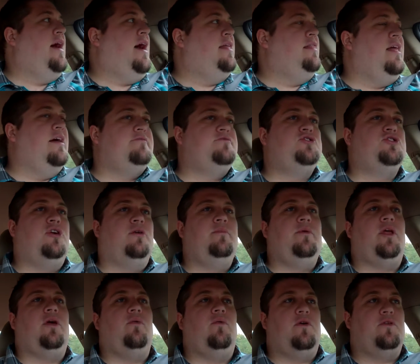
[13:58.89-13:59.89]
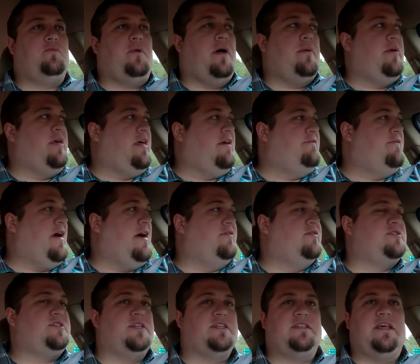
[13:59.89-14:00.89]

left Germany with probably like 5 or 6